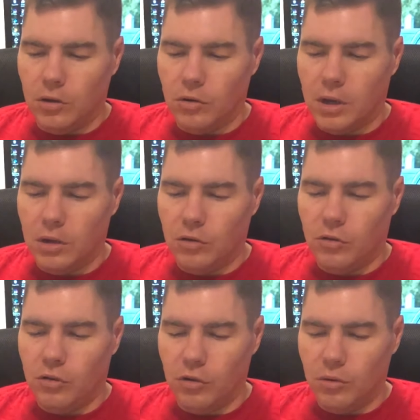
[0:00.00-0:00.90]
you can
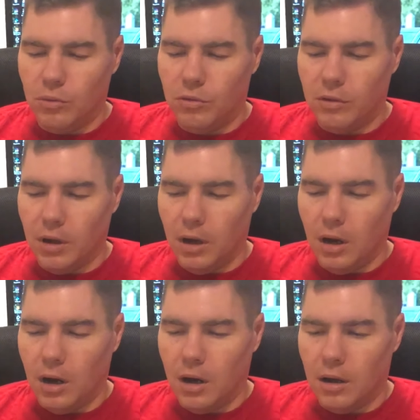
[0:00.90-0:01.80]
choose
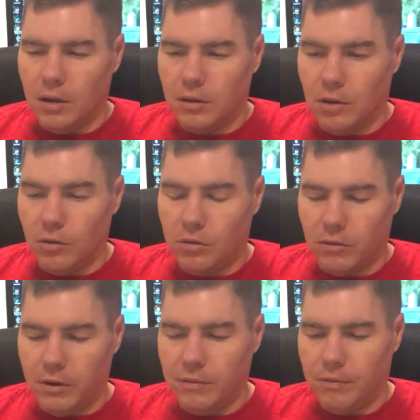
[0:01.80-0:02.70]
uh, those three
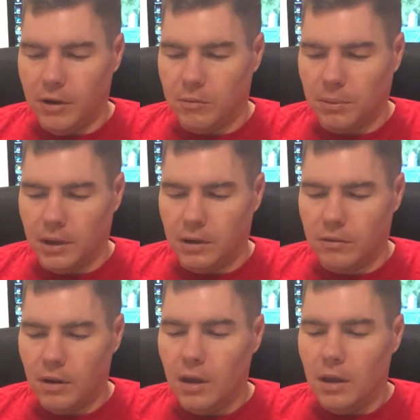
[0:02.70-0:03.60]
faceplates.
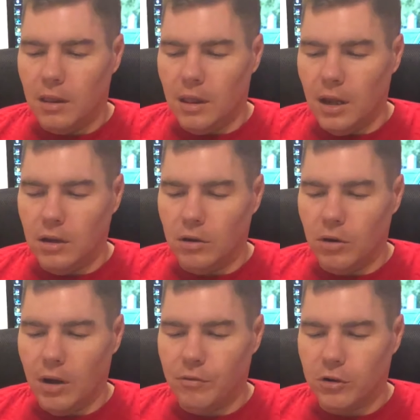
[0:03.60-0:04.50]
Then you have your
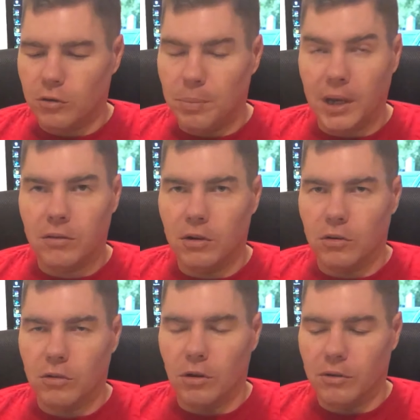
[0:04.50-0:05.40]
specs here. So it's
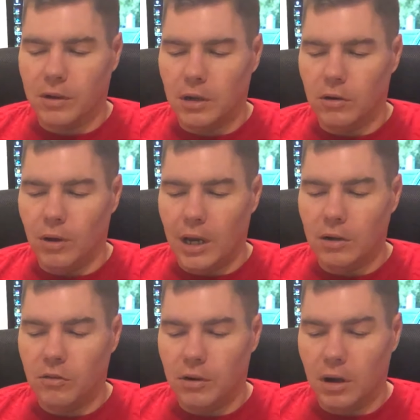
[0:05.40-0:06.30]
gonna do
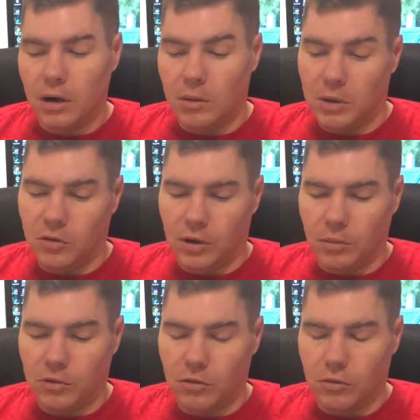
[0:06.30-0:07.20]
HDR imaging, which is
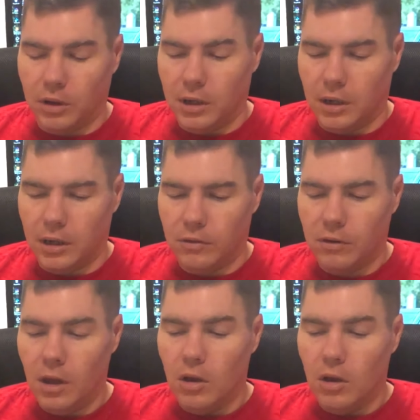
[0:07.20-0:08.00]
really nice. You